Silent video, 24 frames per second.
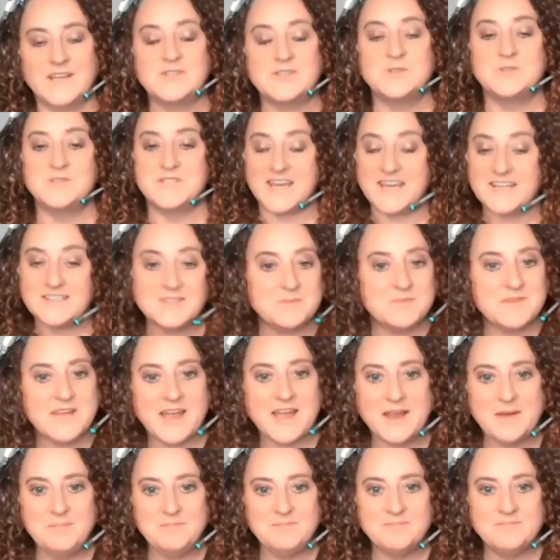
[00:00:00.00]
So take some
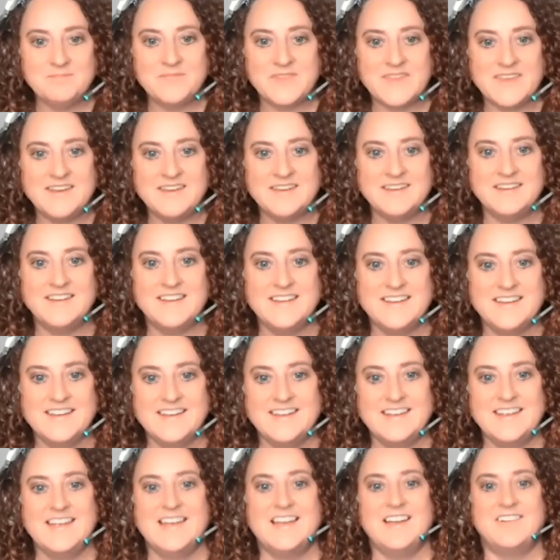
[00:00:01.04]
time
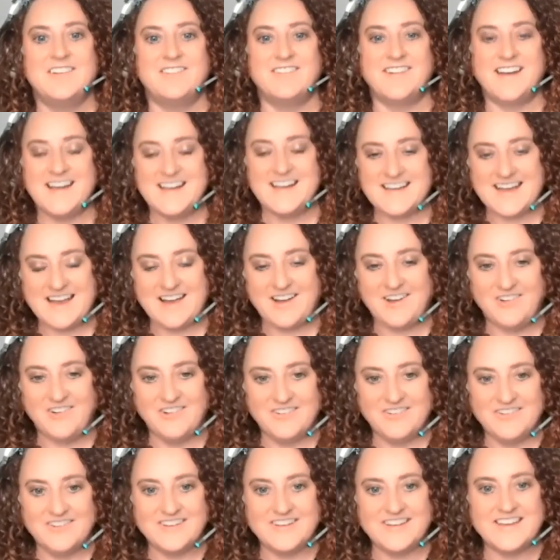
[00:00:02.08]
right
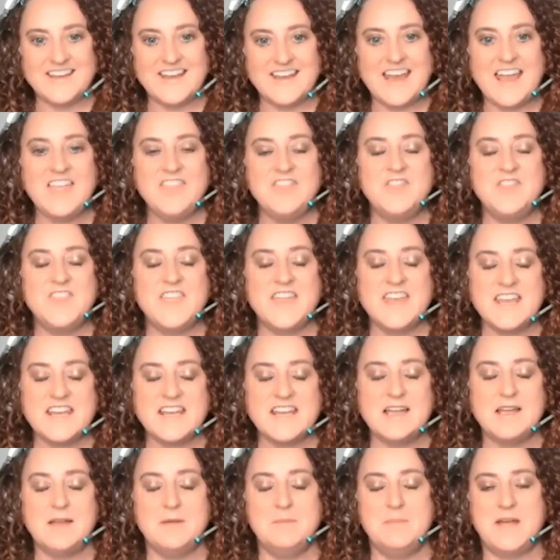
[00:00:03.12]
now and
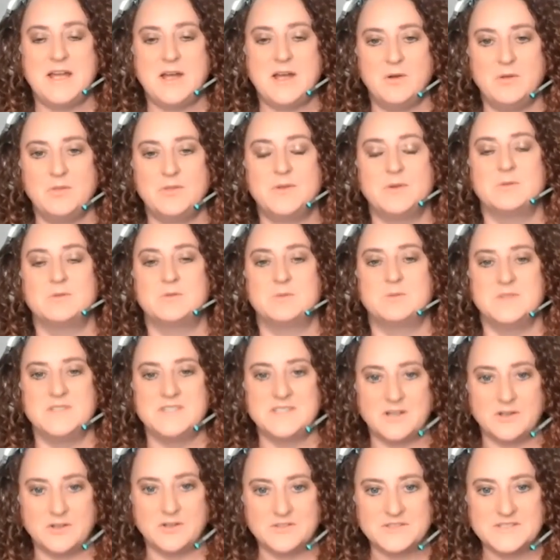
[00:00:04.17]
think about those
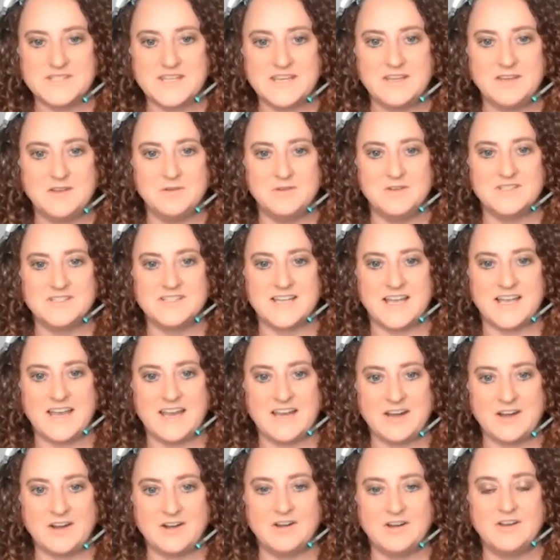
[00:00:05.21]
results that you
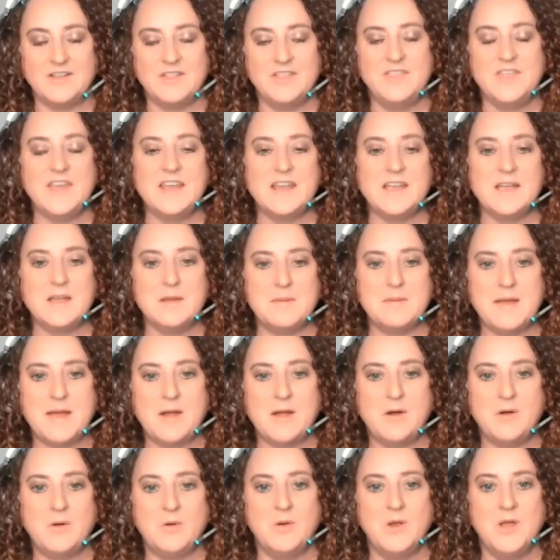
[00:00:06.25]
desire. Think
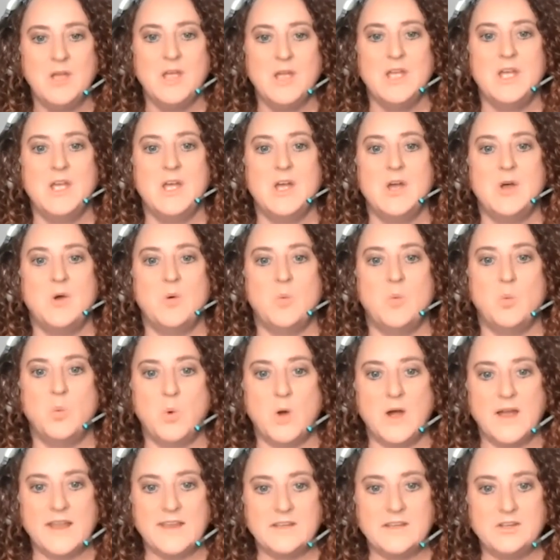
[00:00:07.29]
about
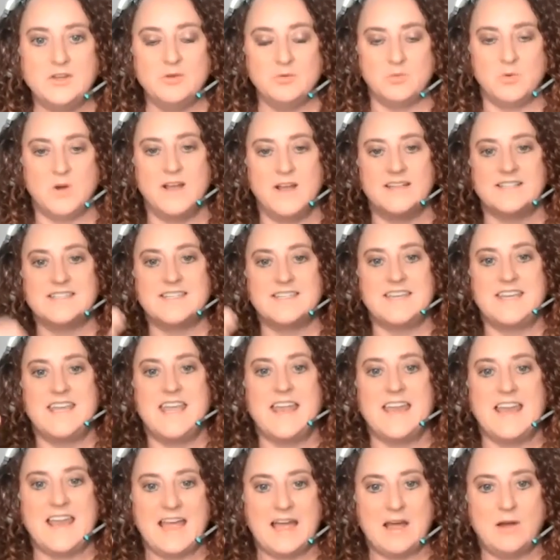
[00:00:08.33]
what you want to
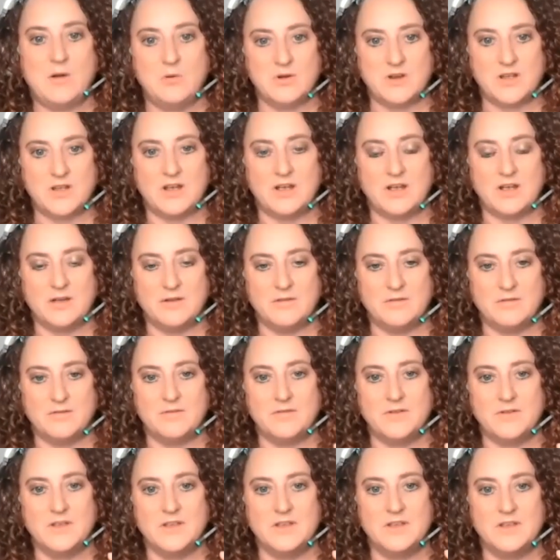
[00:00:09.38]
get out of